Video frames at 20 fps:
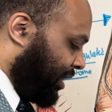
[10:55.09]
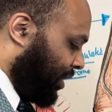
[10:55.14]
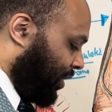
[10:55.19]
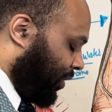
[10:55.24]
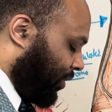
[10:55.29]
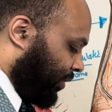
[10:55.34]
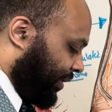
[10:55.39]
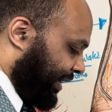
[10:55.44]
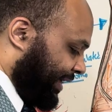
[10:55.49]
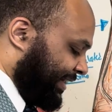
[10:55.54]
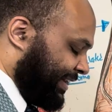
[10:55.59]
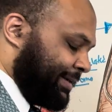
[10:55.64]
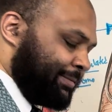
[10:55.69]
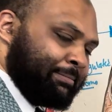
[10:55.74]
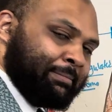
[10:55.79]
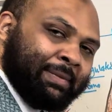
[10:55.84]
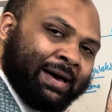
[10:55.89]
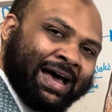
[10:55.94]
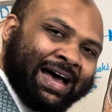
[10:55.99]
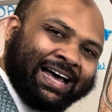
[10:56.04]
or any
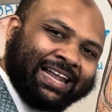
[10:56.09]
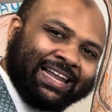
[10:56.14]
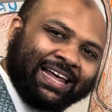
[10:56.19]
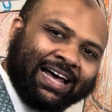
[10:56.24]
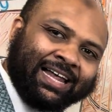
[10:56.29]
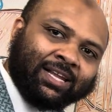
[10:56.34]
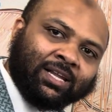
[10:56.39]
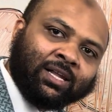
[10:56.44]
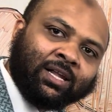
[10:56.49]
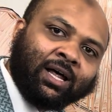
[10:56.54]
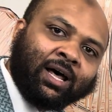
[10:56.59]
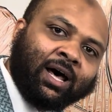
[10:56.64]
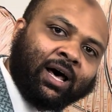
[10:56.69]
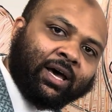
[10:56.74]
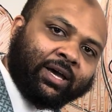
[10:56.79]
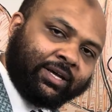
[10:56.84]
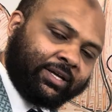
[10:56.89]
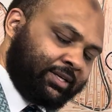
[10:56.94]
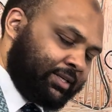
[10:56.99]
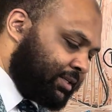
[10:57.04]

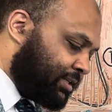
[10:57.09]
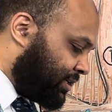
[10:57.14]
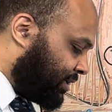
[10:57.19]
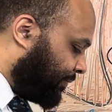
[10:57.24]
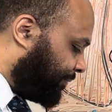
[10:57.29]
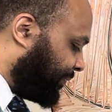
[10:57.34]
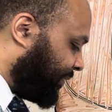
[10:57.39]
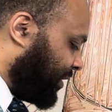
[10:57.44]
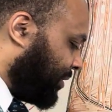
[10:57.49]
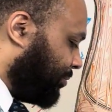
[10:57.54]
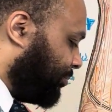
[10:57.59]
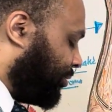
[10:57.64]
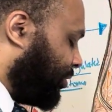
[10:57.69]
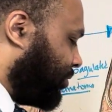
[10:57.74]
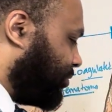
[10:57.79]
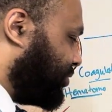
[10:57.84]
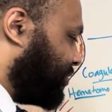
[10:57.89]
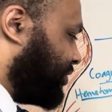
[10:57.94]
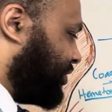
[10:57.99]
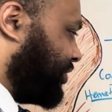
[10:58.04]
malaligned
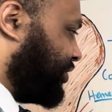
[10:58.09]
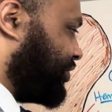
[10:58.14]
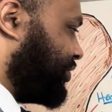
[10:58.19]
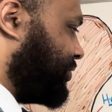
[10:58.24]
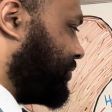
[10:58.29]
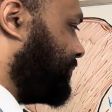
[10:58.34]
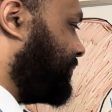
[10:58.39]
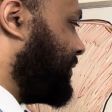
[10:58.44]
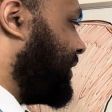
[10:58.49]
bone tissue.